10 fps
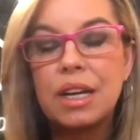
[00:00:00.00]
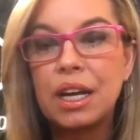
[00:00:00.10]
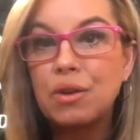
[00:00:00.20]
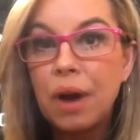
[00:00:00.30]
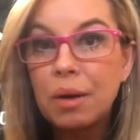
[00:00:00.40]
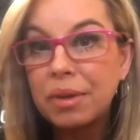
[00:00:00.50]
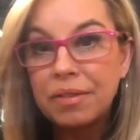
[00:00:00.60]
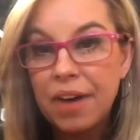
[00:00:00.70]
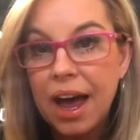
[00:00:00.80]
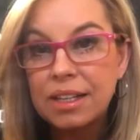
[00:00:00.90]
incredibly
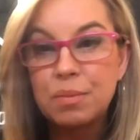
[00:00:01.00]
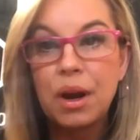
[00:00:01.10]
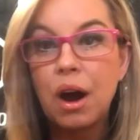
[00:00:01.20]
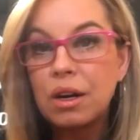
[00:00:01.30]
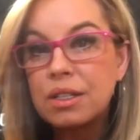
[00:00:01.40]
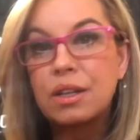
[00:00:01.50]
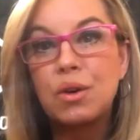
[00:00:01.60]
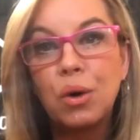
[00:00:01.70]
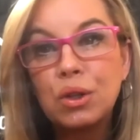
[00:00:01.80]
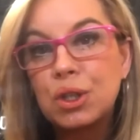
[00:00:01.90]
fast, but arts and
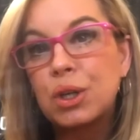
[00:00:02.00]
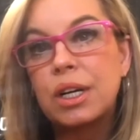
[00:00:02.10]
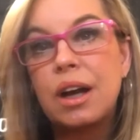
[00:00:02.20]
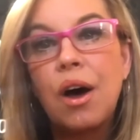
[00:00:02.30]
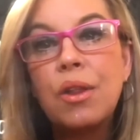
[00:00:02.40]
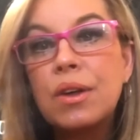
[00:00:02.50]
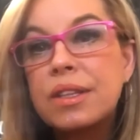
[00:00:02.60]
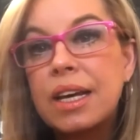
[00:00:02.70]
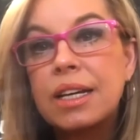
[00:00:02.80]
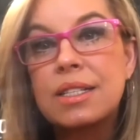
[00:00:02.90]
culture and all the
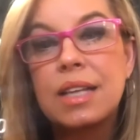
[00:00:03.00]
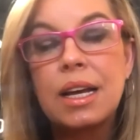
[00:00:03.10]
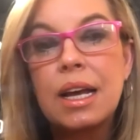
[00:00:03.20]
things